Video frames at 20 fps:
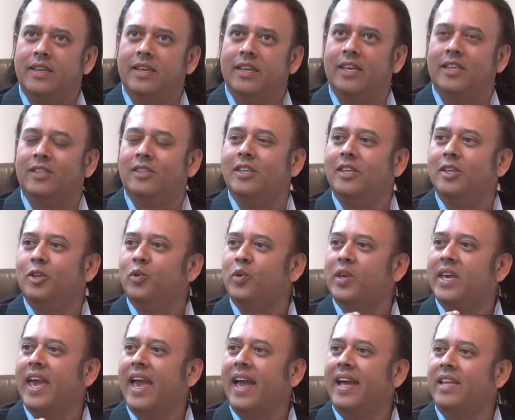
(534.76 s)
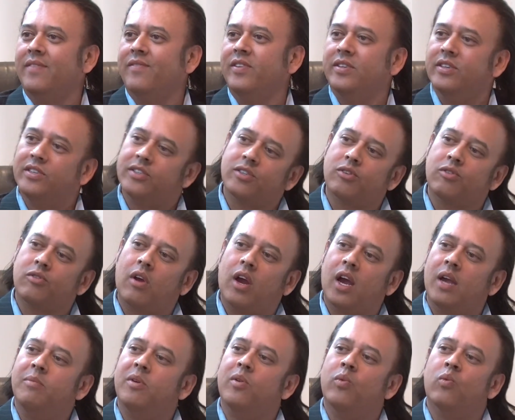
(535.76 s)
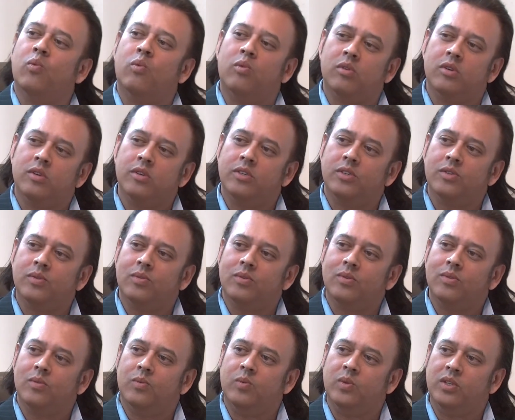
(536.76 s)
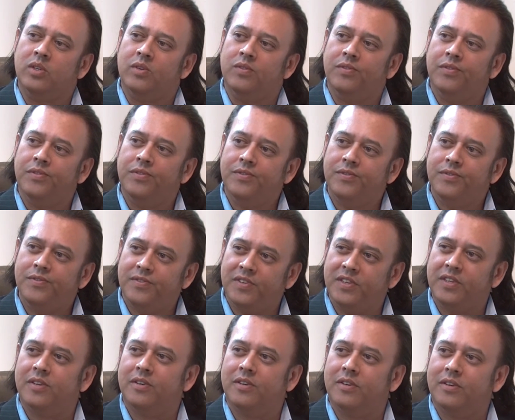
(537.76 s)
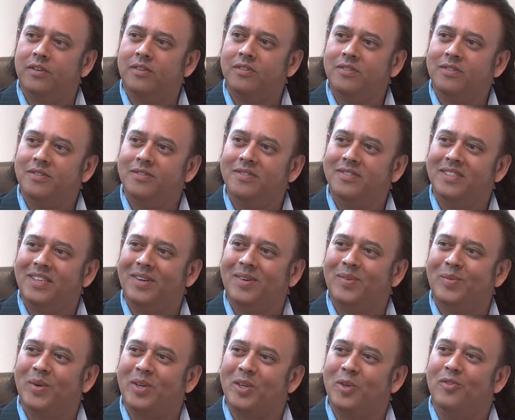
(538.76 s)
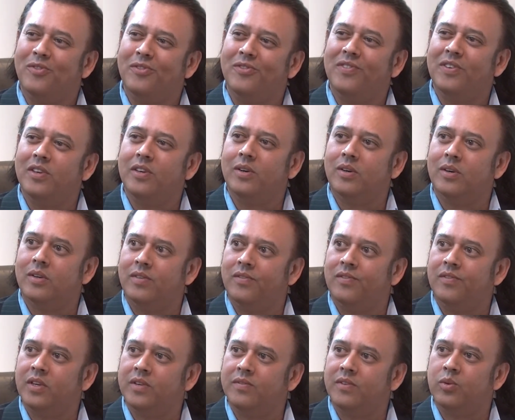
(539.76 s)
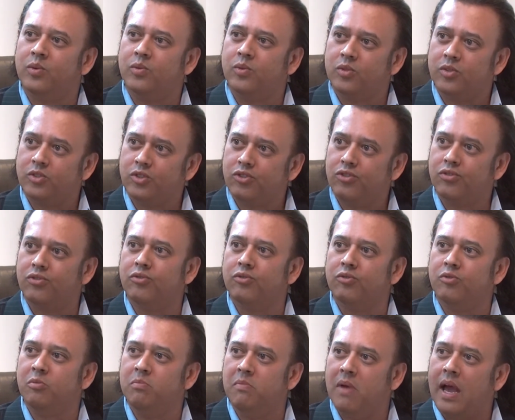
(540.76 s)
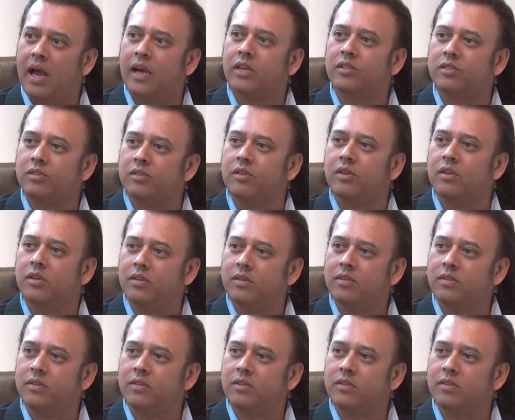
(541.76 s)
it, you can't even describe in words when you feel uh, what you feel in front of a true master.